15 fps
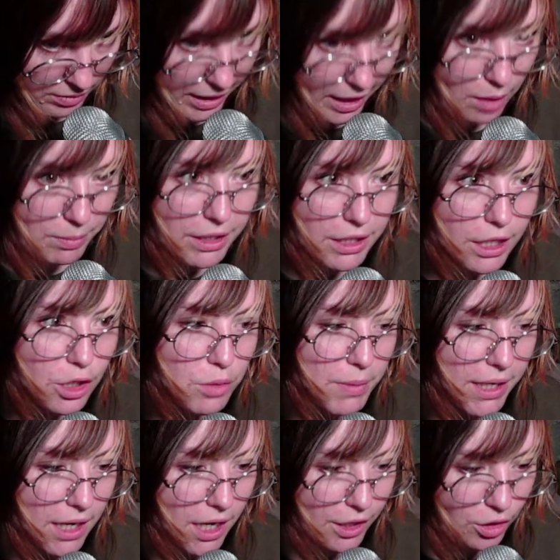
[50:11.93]
big can you
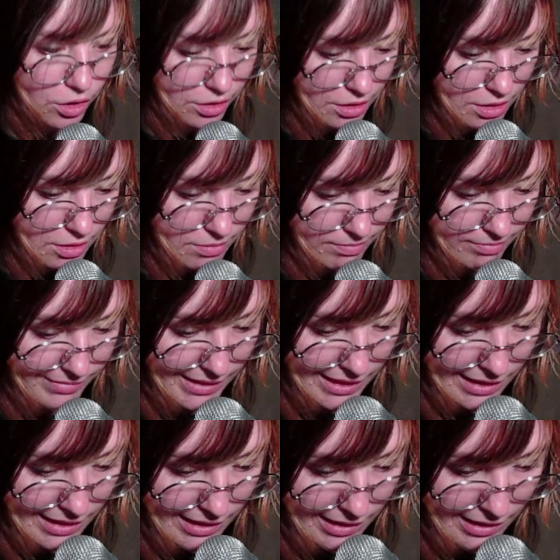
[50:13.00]
make icons?
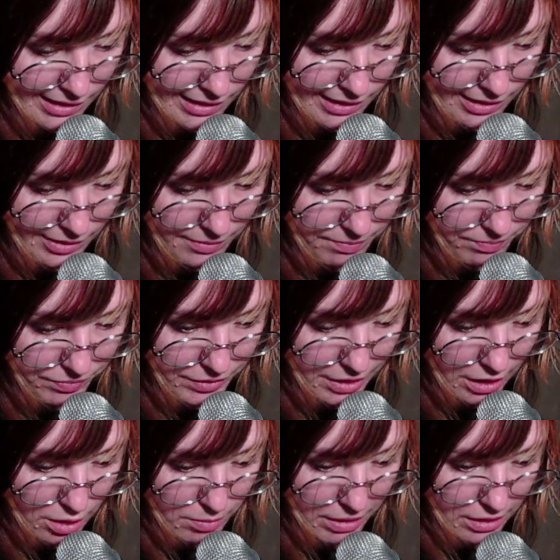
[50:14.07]

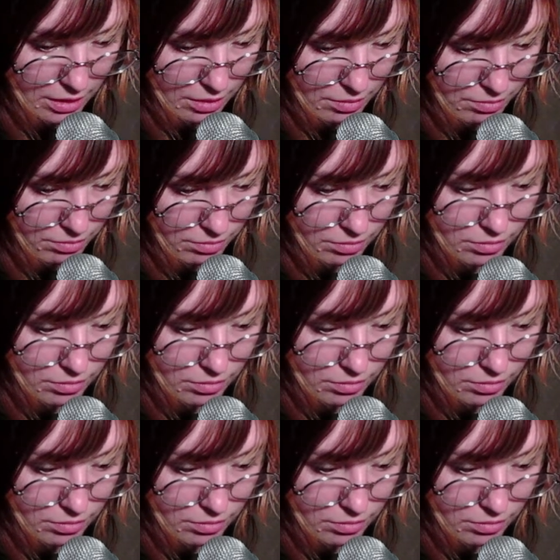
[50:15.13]
Can you make them